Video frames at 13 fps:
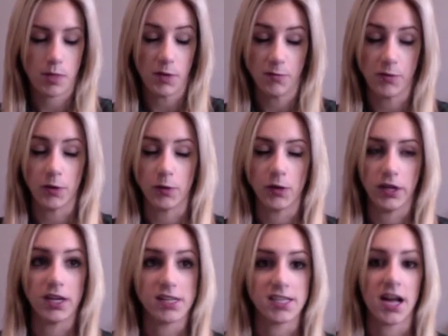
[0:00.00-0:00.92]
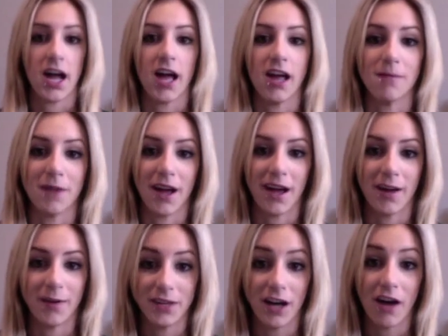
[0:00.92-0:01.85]
for a really long time, and I
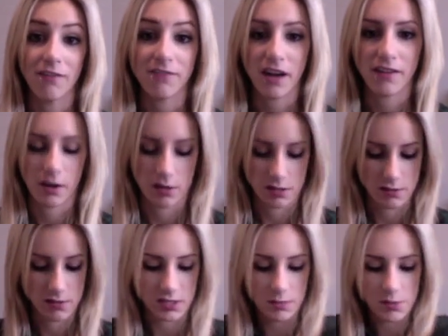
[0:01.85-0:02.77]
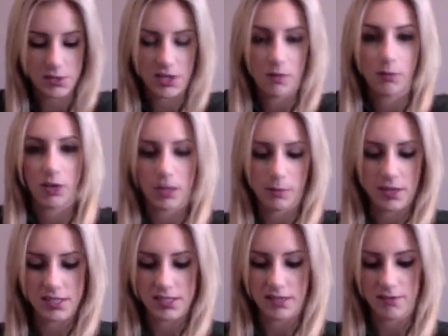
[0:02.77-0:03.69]
only got five hours of sleep. Sorry, I'm rolling up my
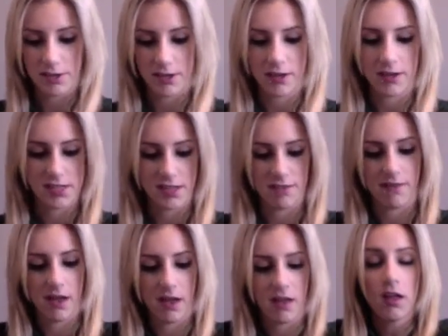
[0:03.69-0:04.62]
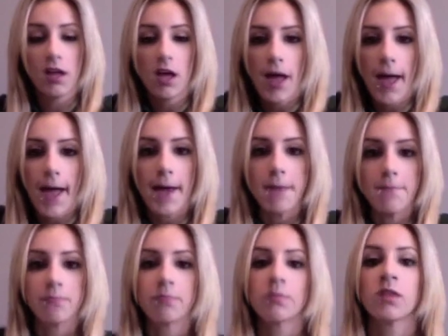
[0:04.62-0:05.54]
sleeves right now because they fell.
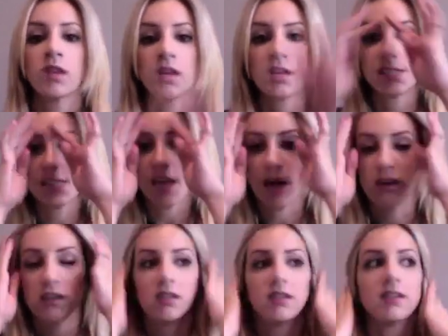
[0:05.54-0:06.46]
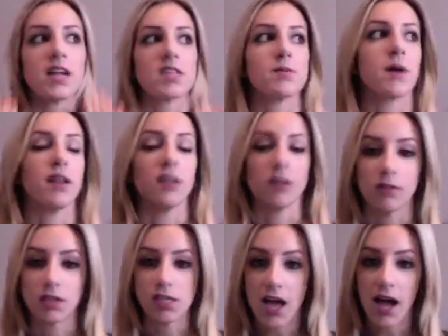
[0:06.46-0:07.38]
Um, so yeah, that's why I look
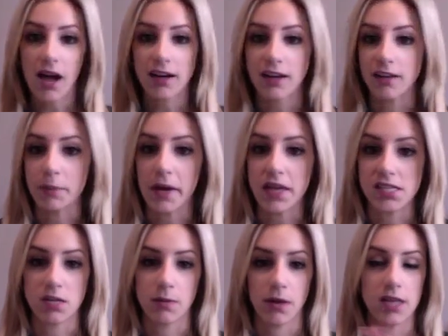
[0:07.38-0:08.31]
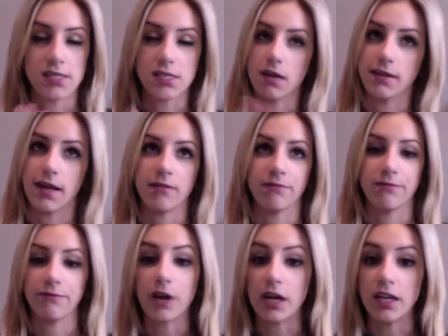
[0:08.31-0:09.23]
really tired, and I have bags under my eyes and all that
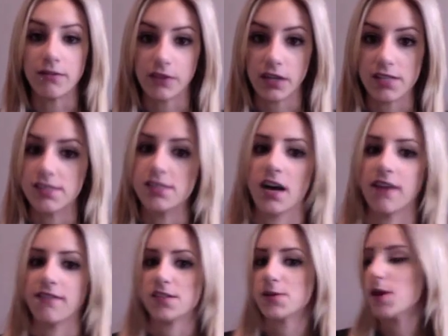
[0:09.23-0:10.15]
fun, fun stuff. So